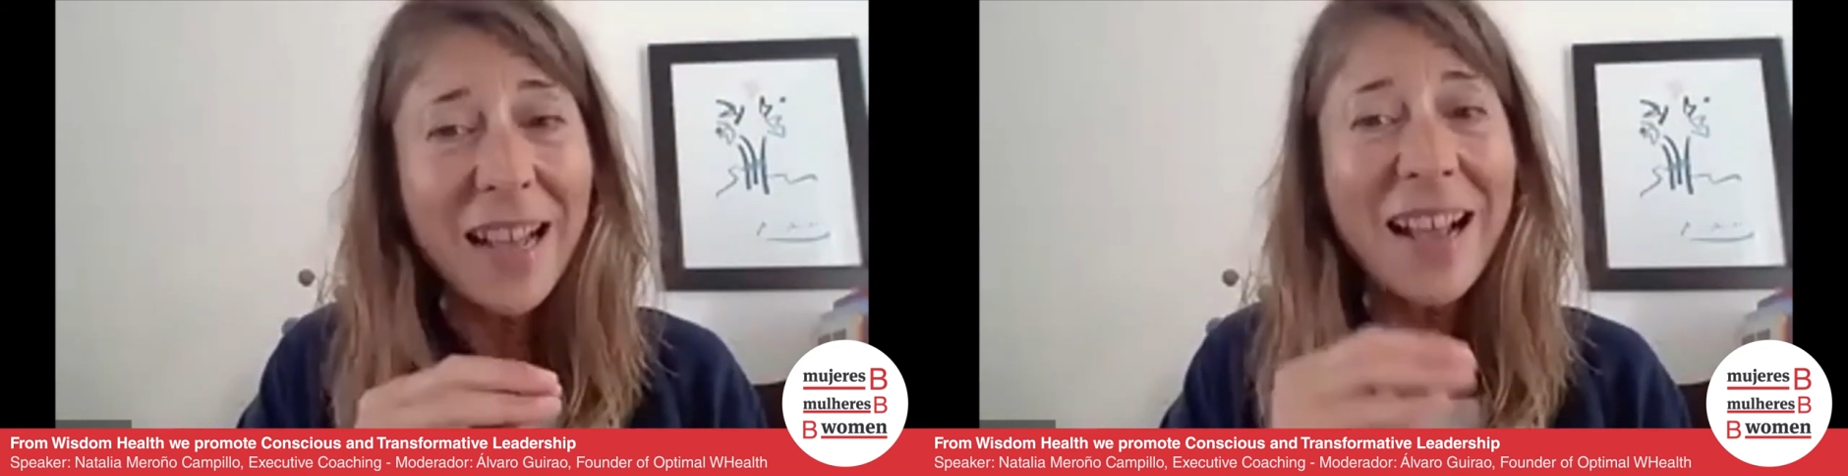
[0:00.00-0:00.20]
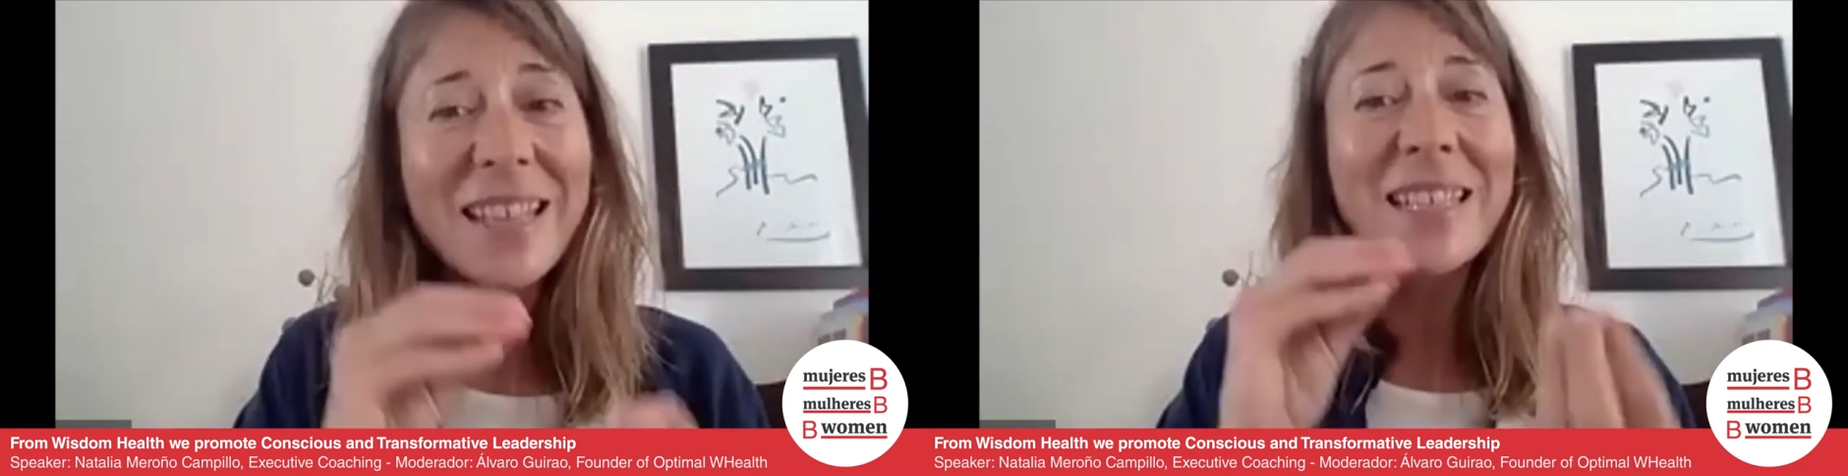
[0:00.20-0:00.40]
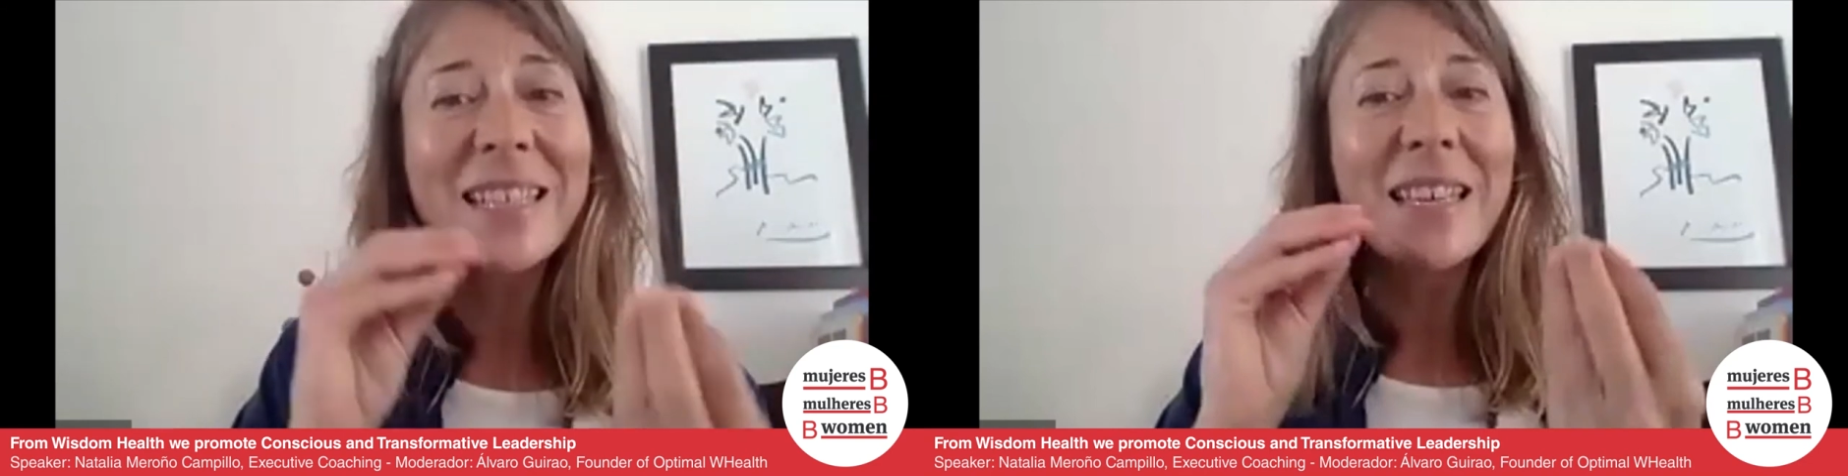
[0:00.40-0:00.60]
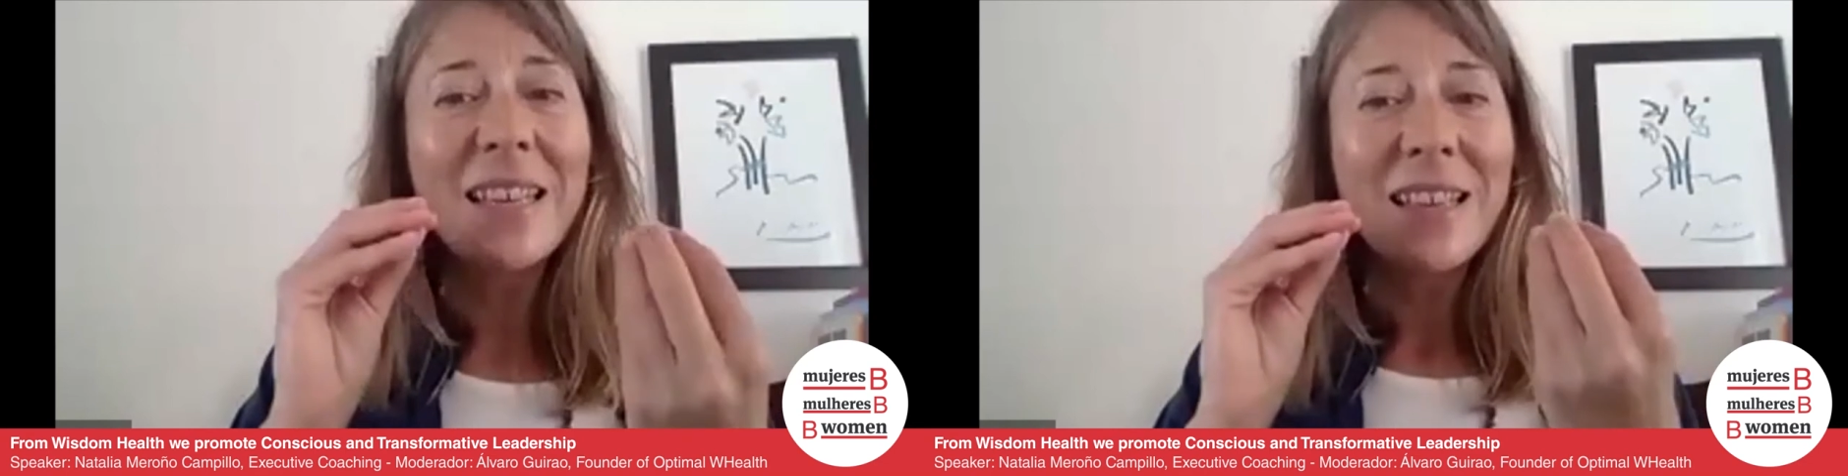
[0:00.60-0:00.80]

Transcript: as